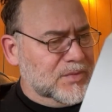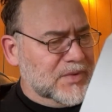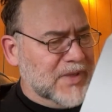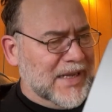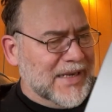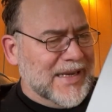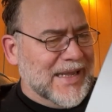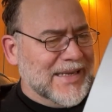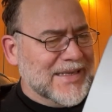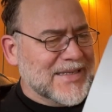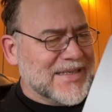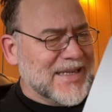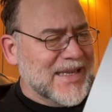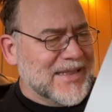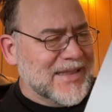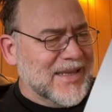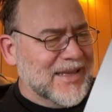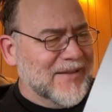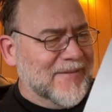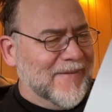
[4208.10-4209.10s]
And he
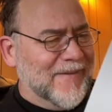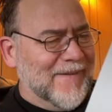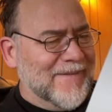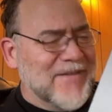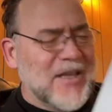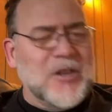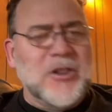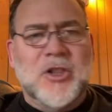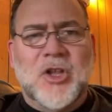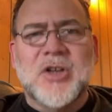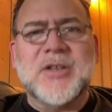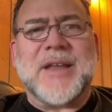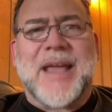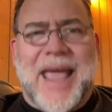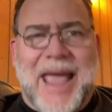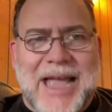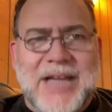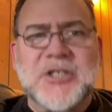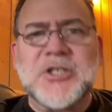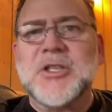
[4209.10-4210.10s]
said that it looked
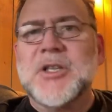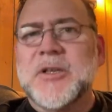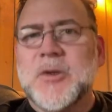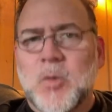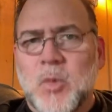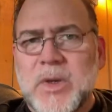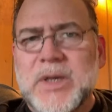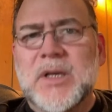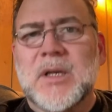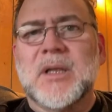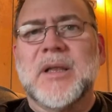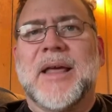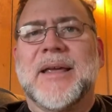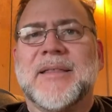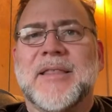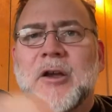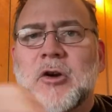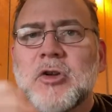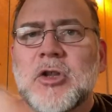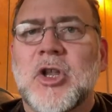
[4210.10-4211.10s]
actually real, like
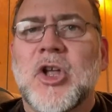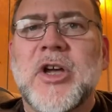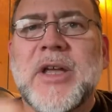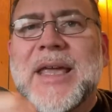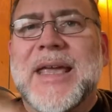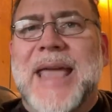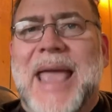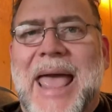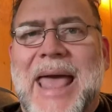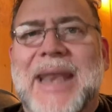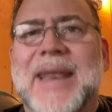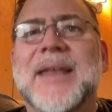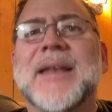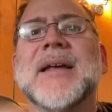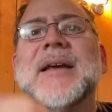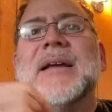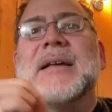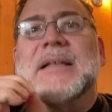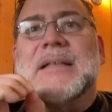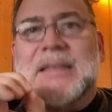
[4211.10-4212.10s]
they're looking at it
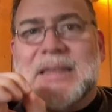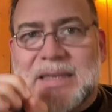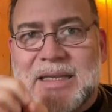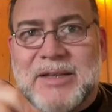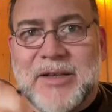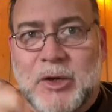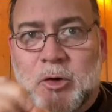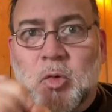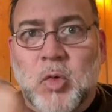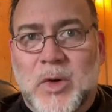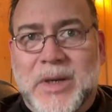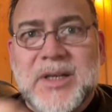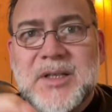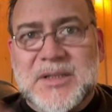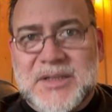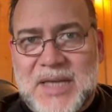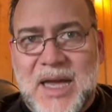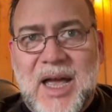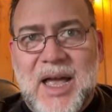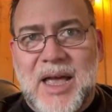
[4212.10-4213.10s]
in real
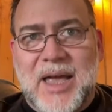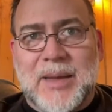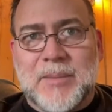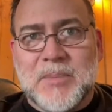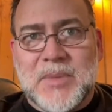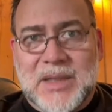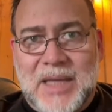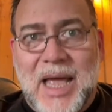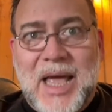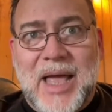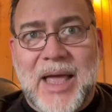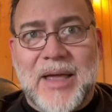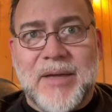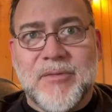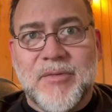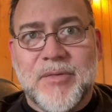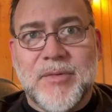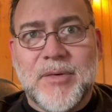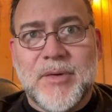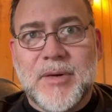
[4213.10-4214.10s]
time,
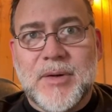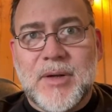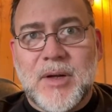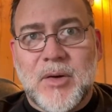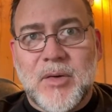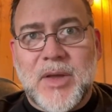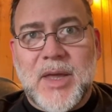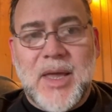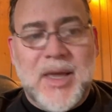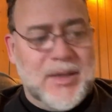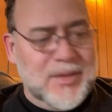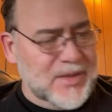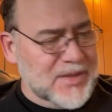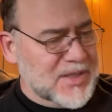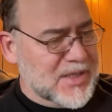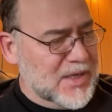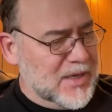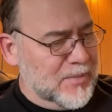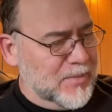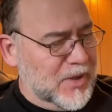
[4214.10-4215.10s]
live. Okay, the
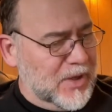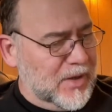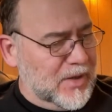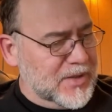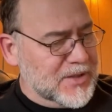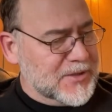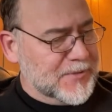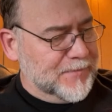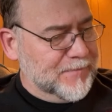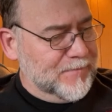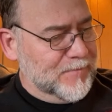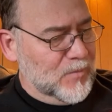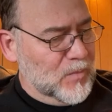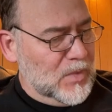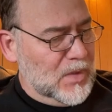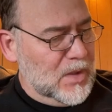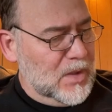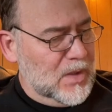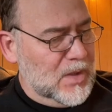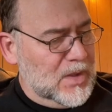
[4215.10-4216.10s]
city of Benares.
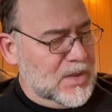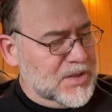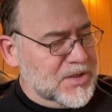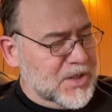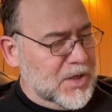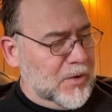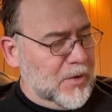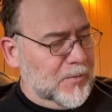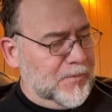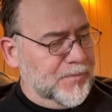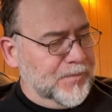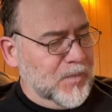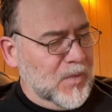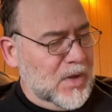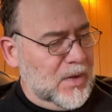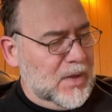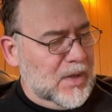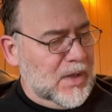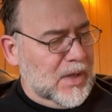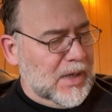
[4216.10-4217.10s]
So
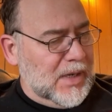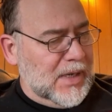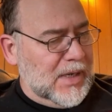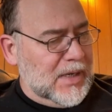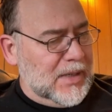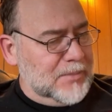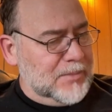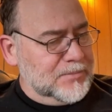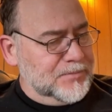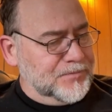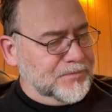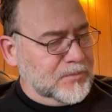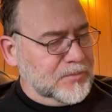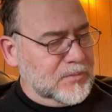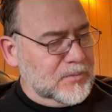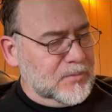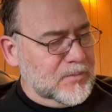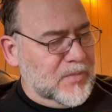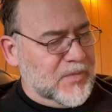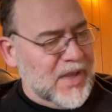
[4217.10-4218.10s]
then
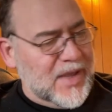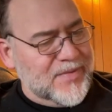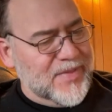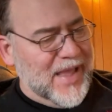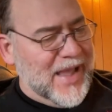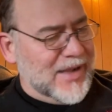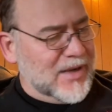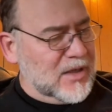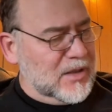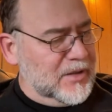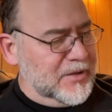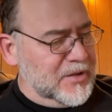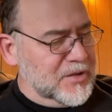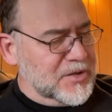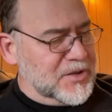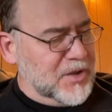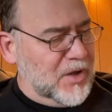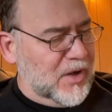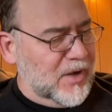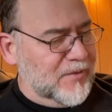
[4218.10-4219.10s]
that
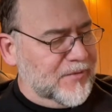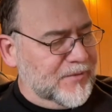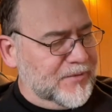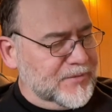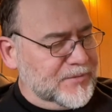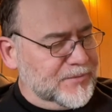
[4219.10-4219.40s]
clears off.